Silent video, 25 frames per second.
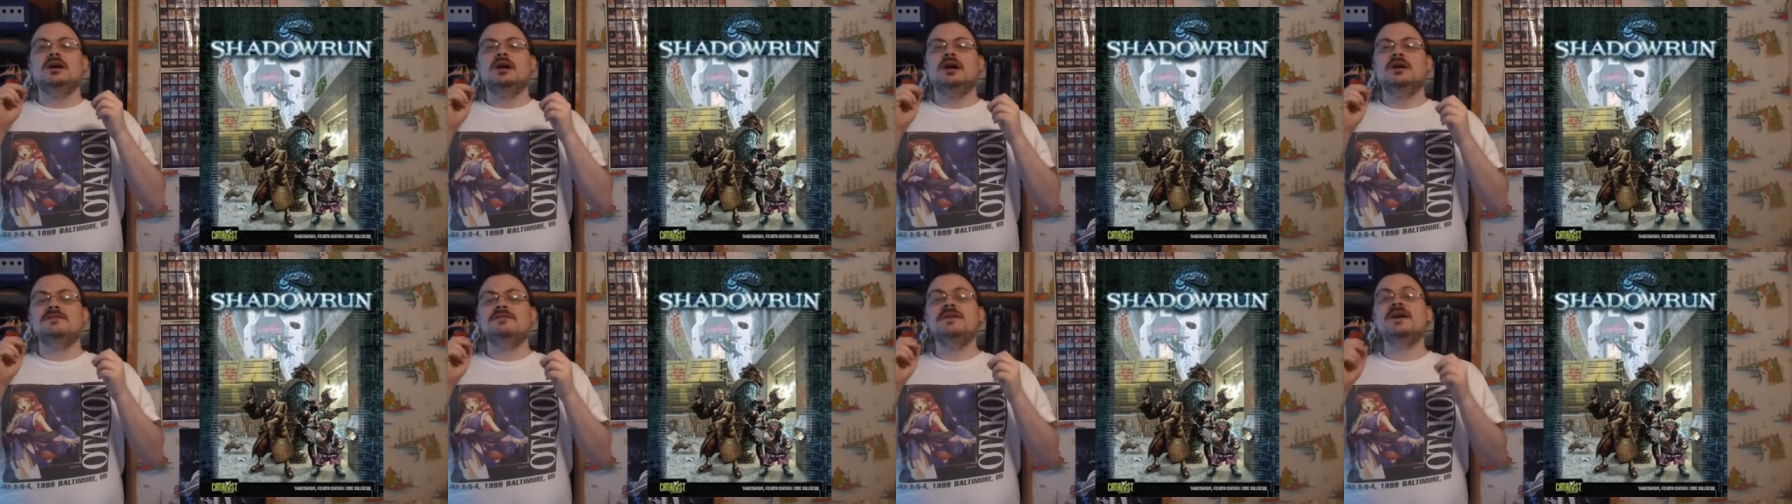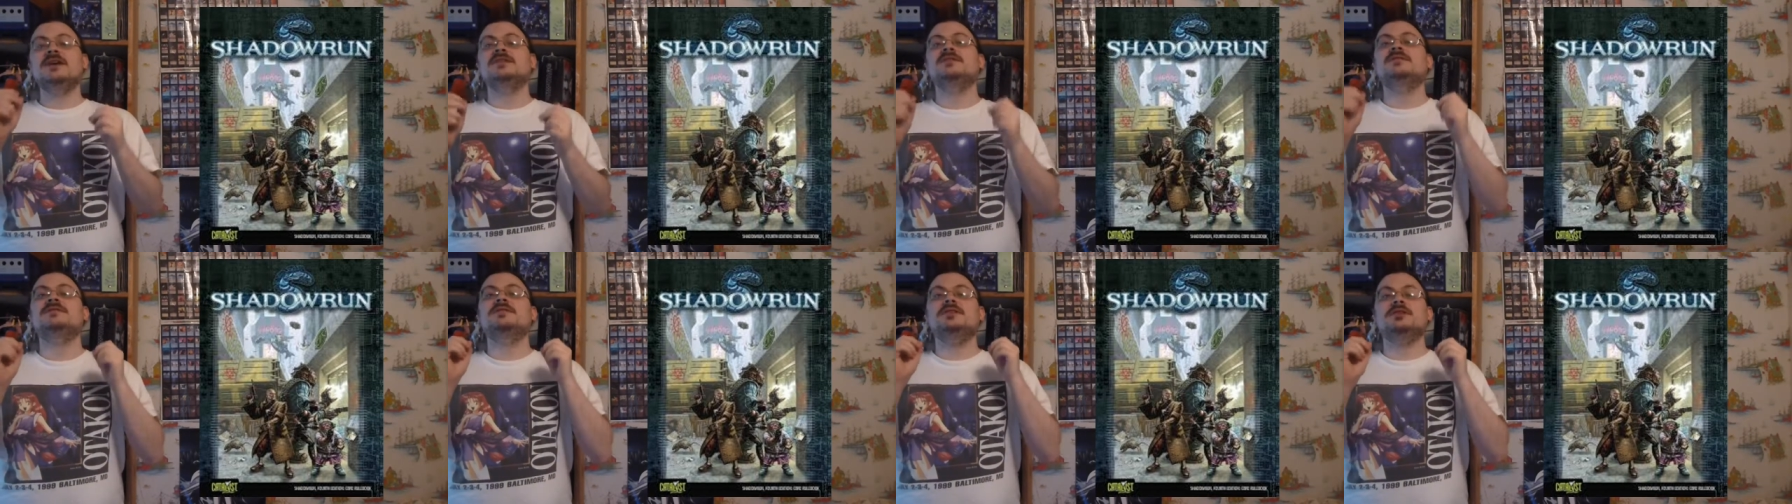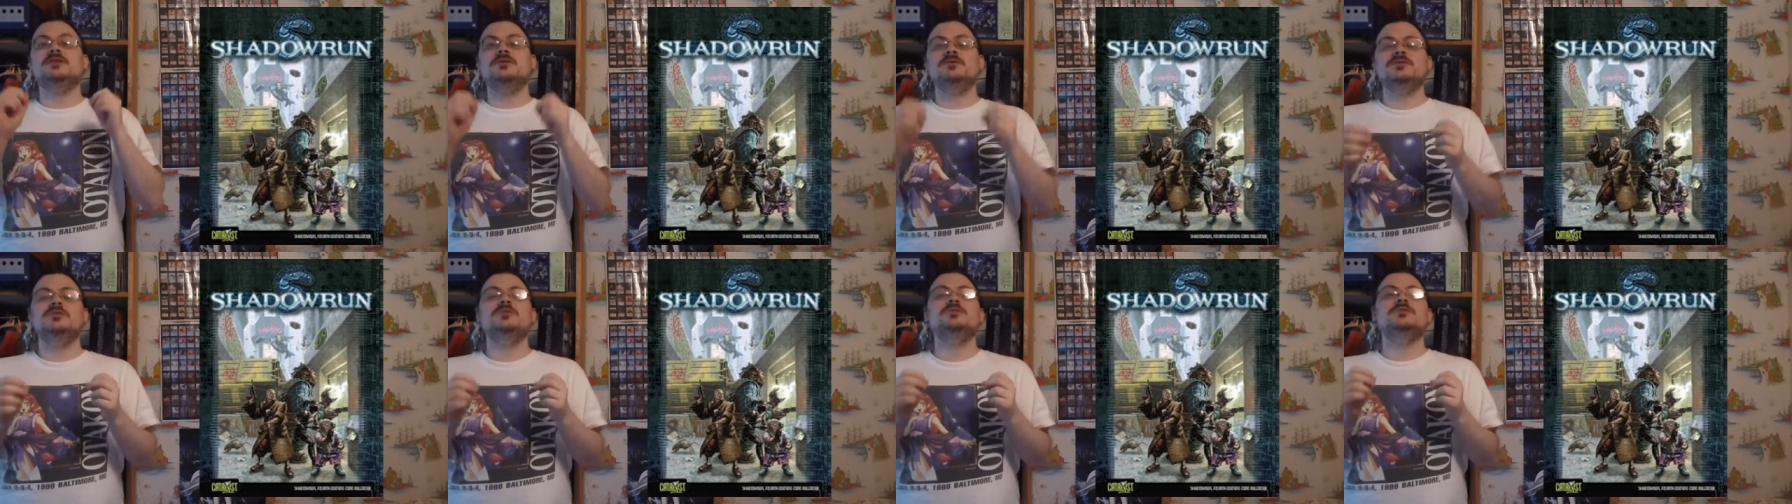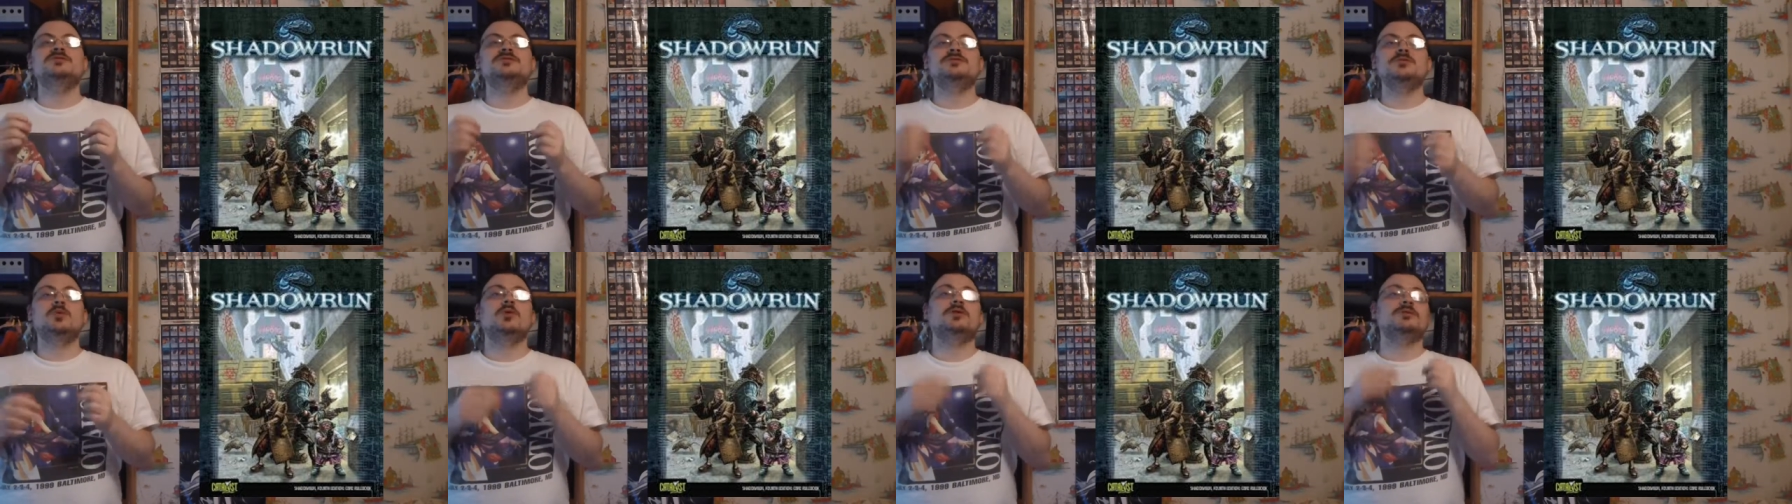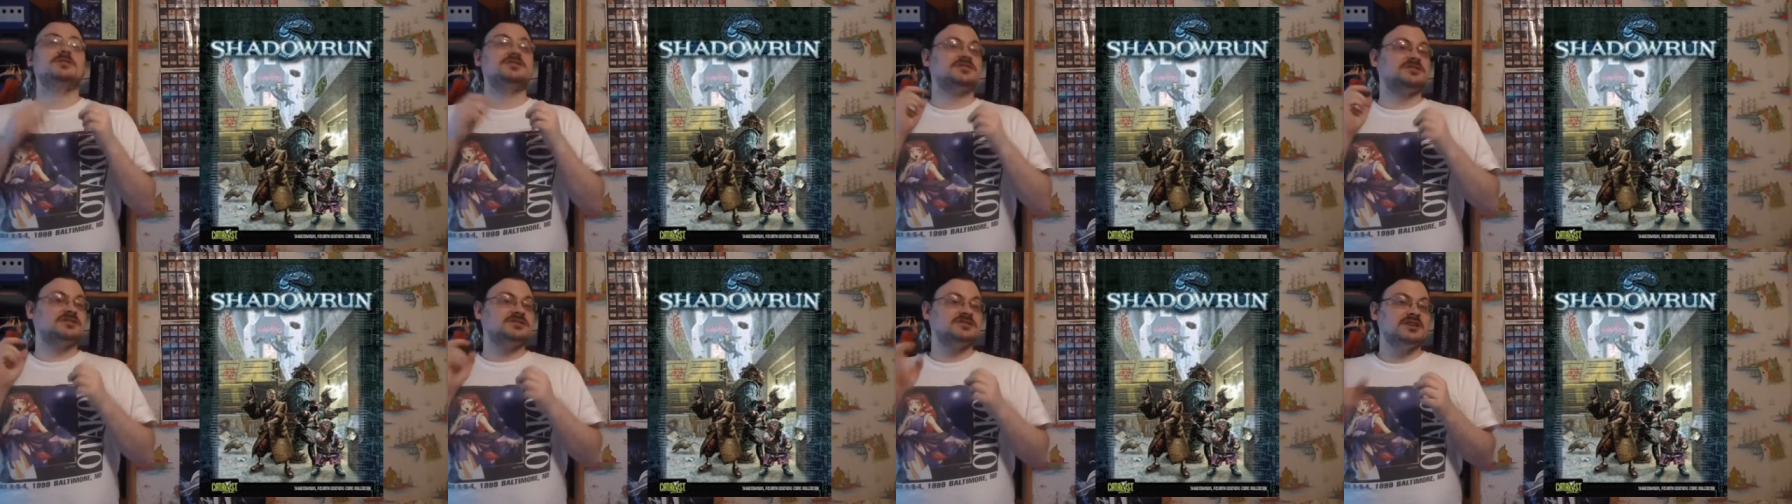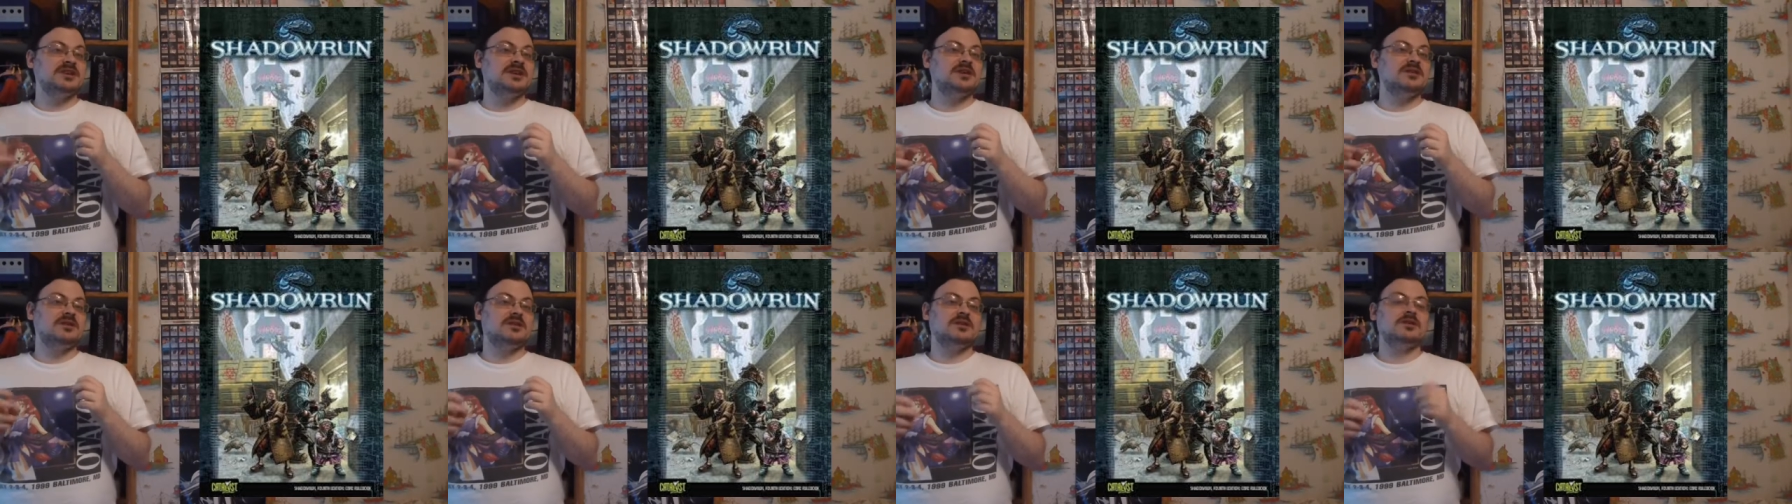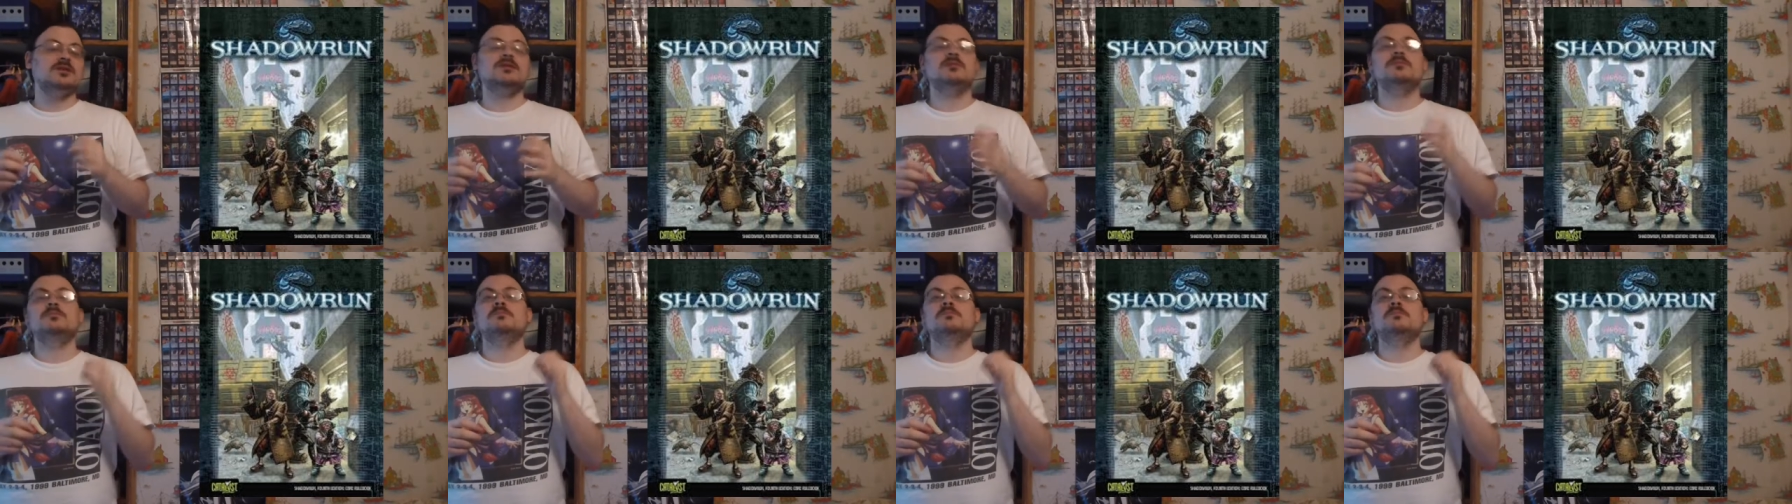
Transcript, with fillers: Effectively, you'd use your skill